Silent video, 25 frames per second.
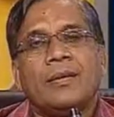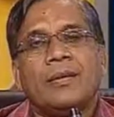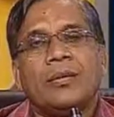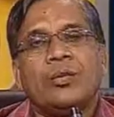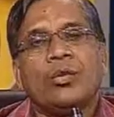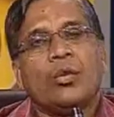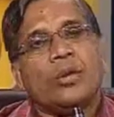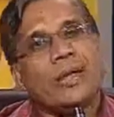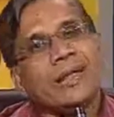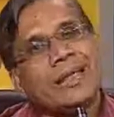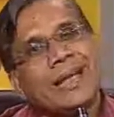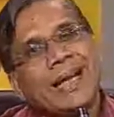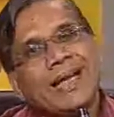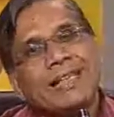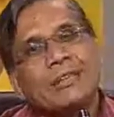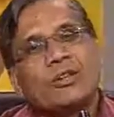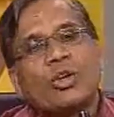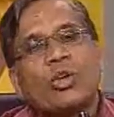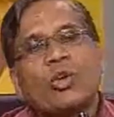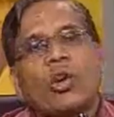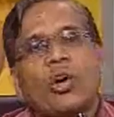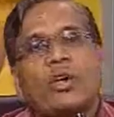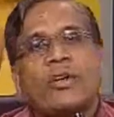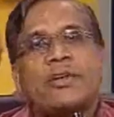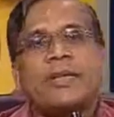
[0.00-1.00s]
You can
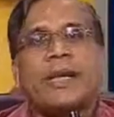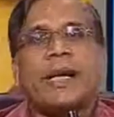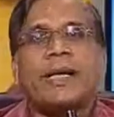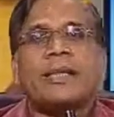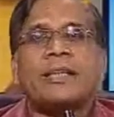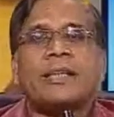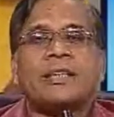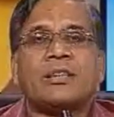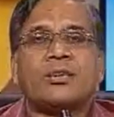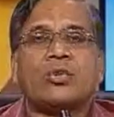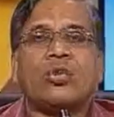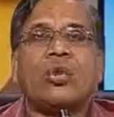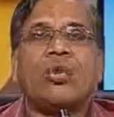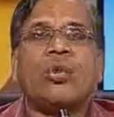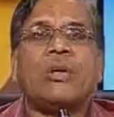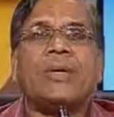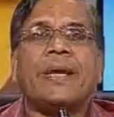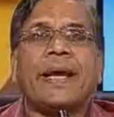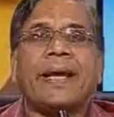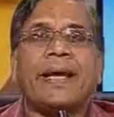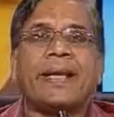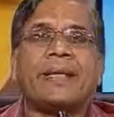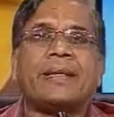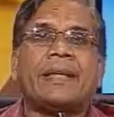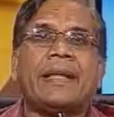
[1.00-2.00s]
also contact the school
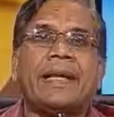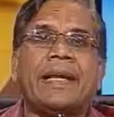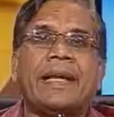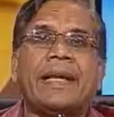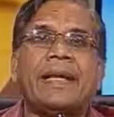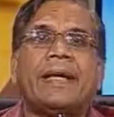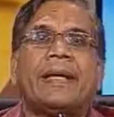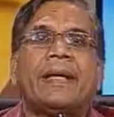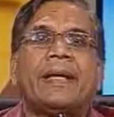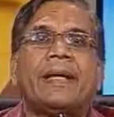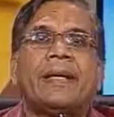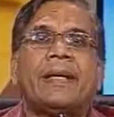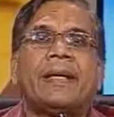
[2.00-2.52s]
directly